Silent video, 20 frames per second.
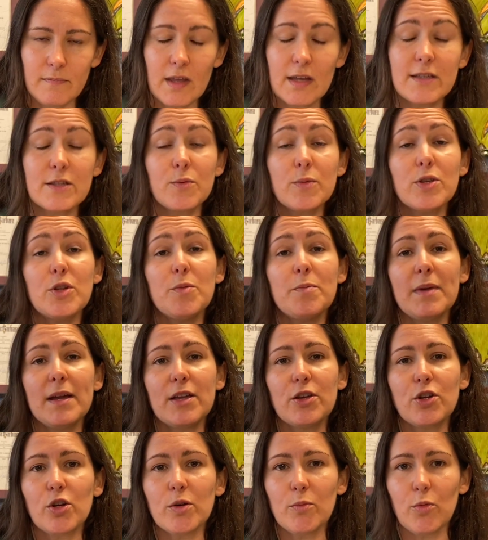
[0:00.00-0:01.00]
So when you
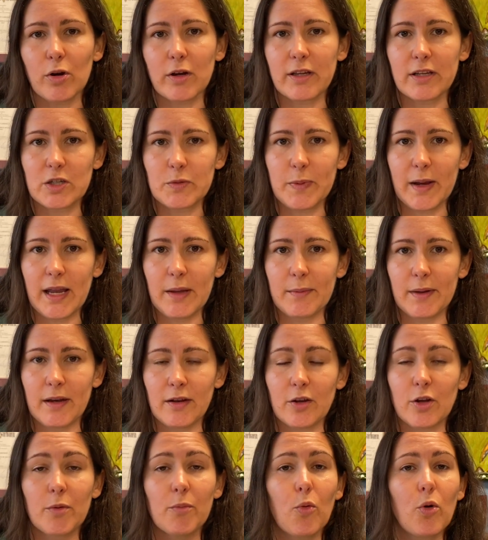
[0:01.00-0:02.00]
make your mortgage
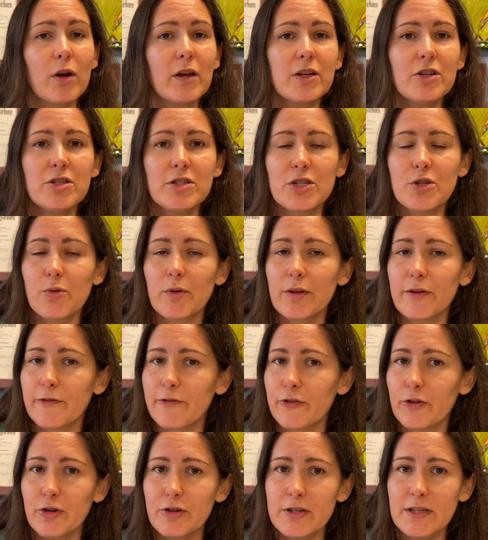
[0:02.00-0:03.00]
payment, your mortgage is due on the
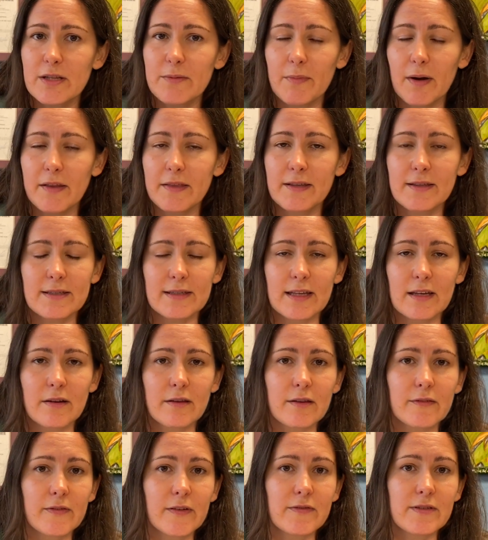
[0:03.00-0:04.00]
1st of the month, it's late
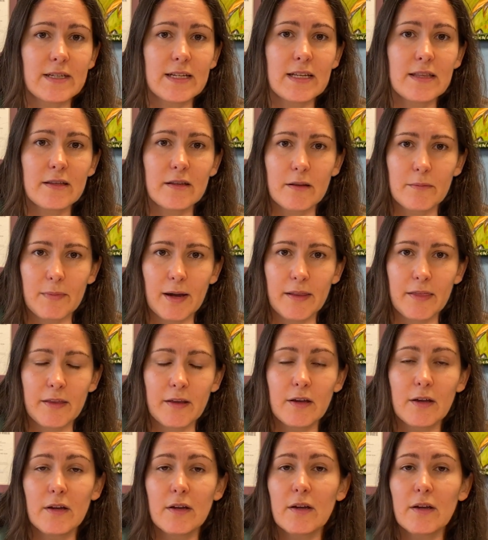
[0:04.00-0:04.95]
on the 15th of the month.